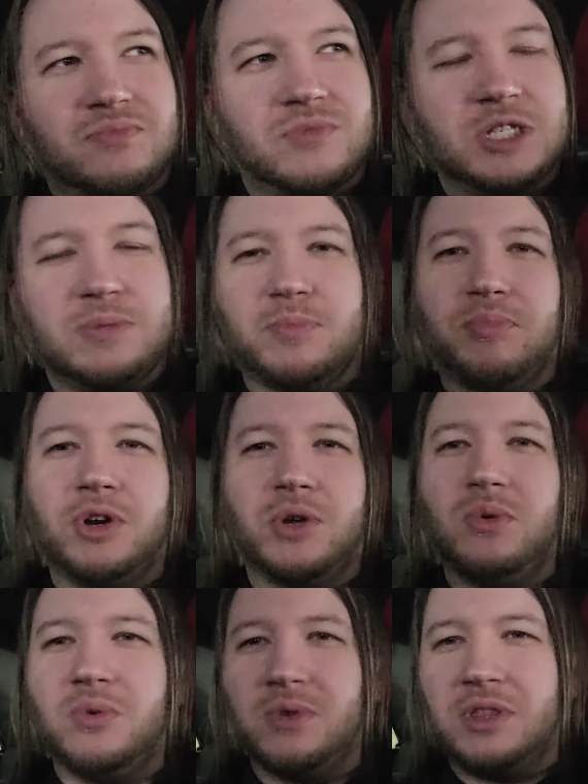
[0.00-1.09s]
That's pretty
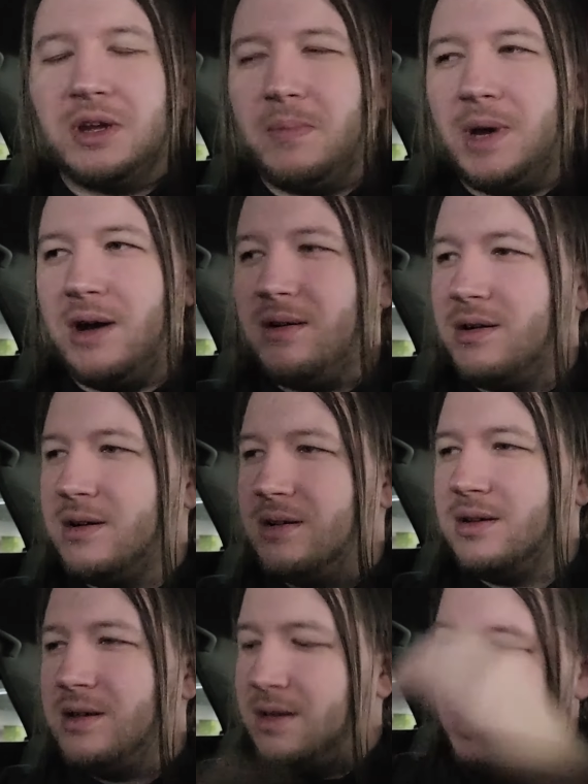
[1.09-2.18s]
cool to think about.
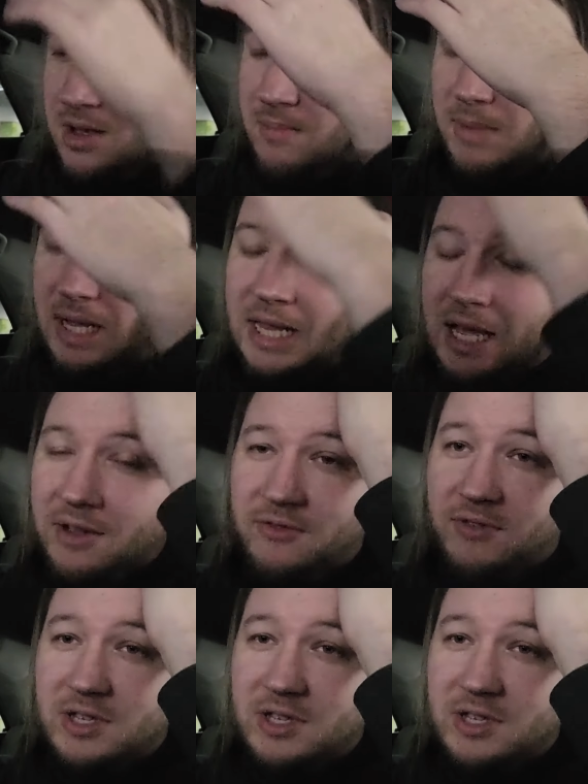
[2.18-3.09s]
My life